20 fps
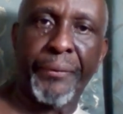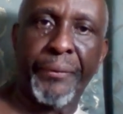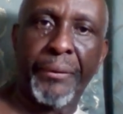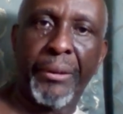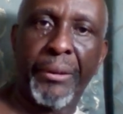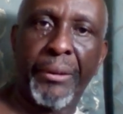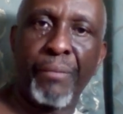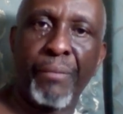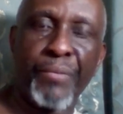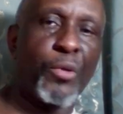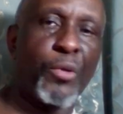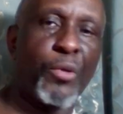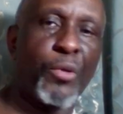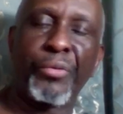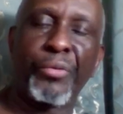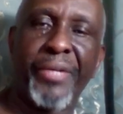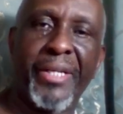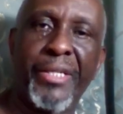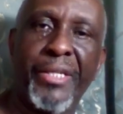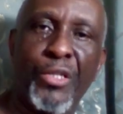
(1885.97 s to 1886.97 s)
People
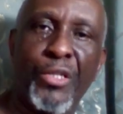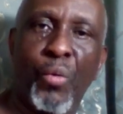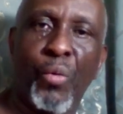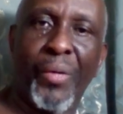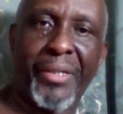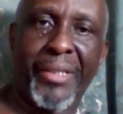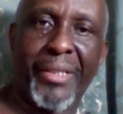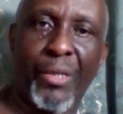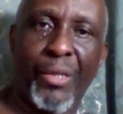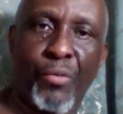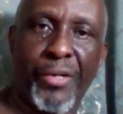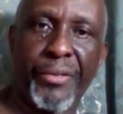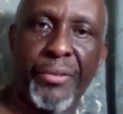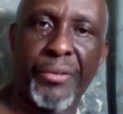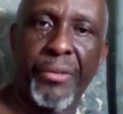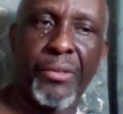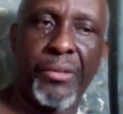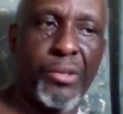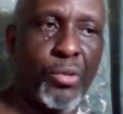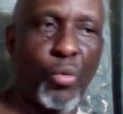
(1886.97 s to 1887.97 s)
already know what they want.
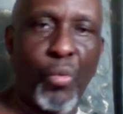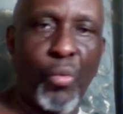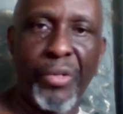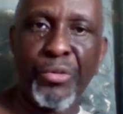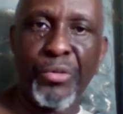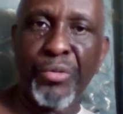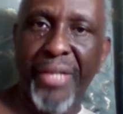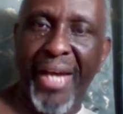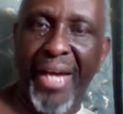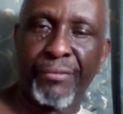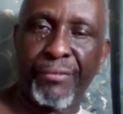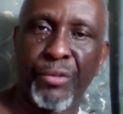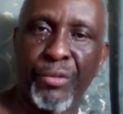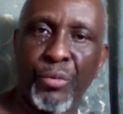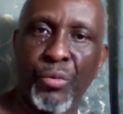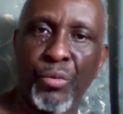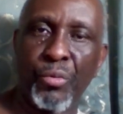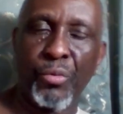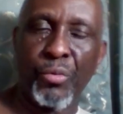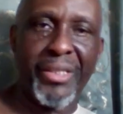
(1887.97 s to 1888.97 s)
So what do they have to do?
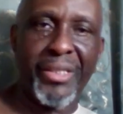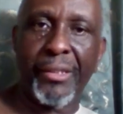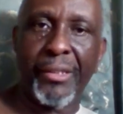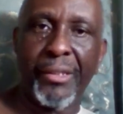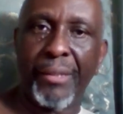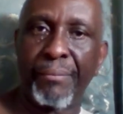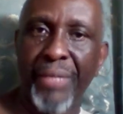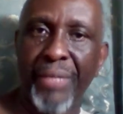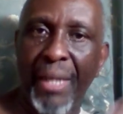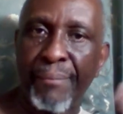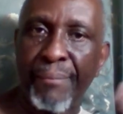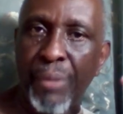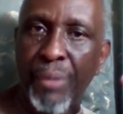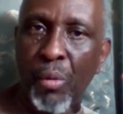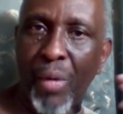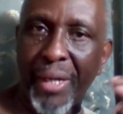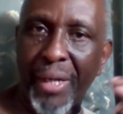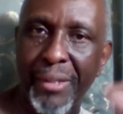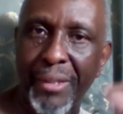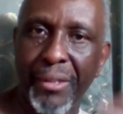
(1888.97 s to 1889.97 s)
We tell them, number
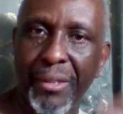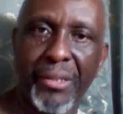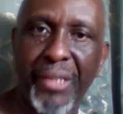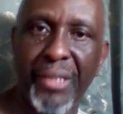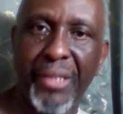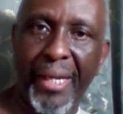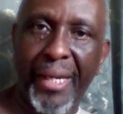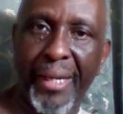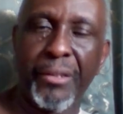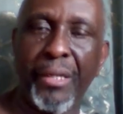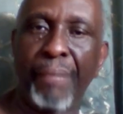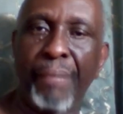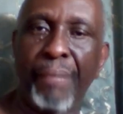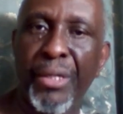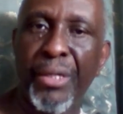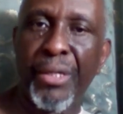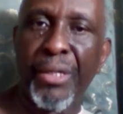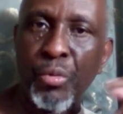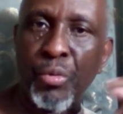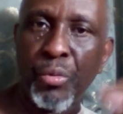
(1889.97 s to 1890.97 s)
1, select. Number
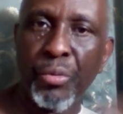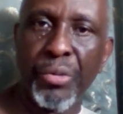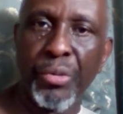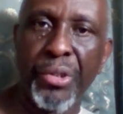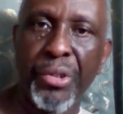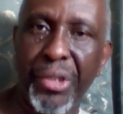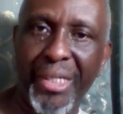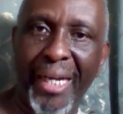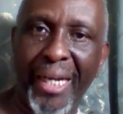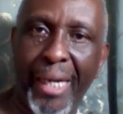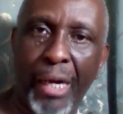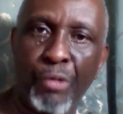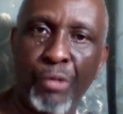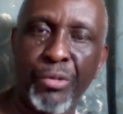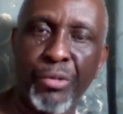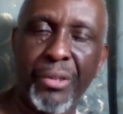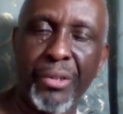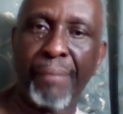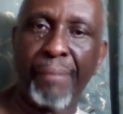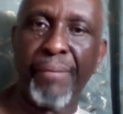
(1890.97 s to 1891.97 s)
2, check out.
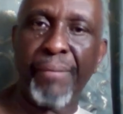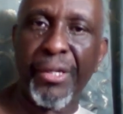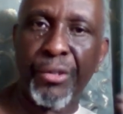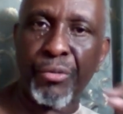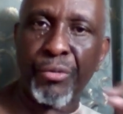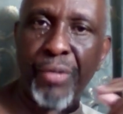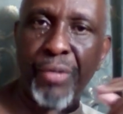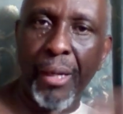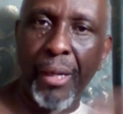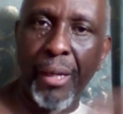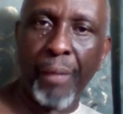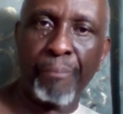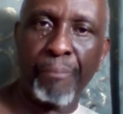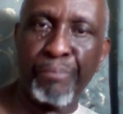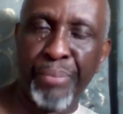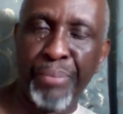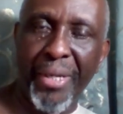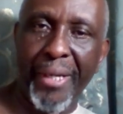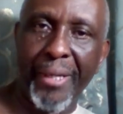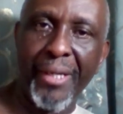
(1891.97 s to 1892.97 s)
Number 3,
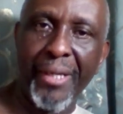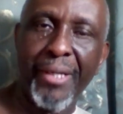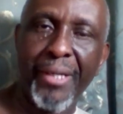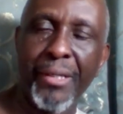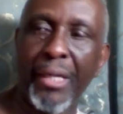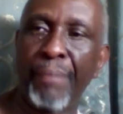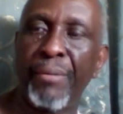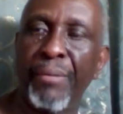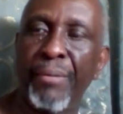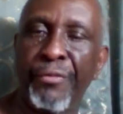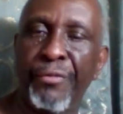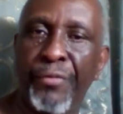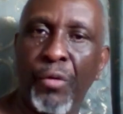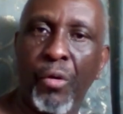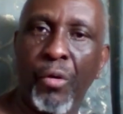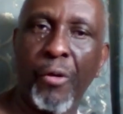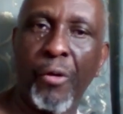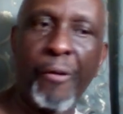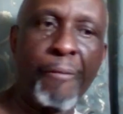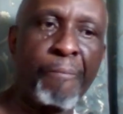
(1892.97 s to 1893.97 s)
pay. Number 4,
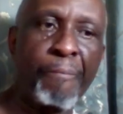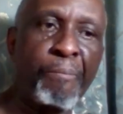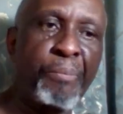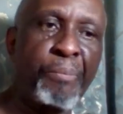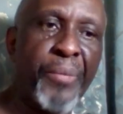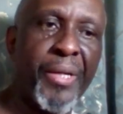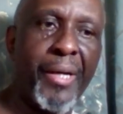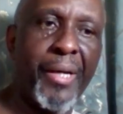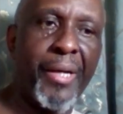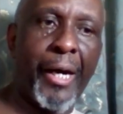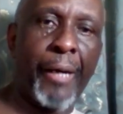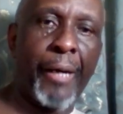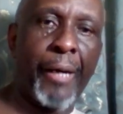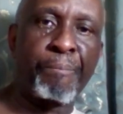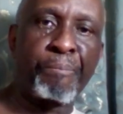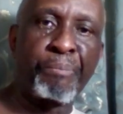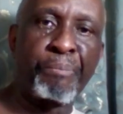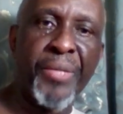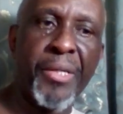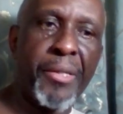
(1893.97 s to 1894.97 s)
um,
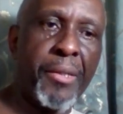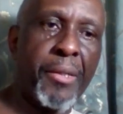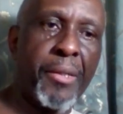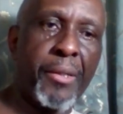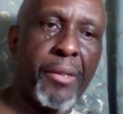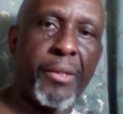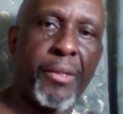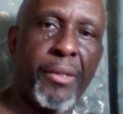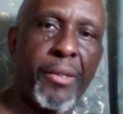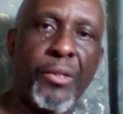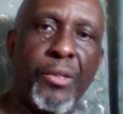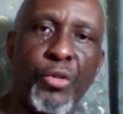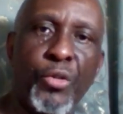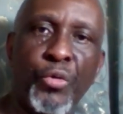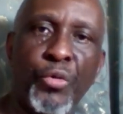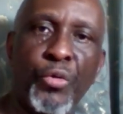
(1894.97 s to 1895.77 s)
you know,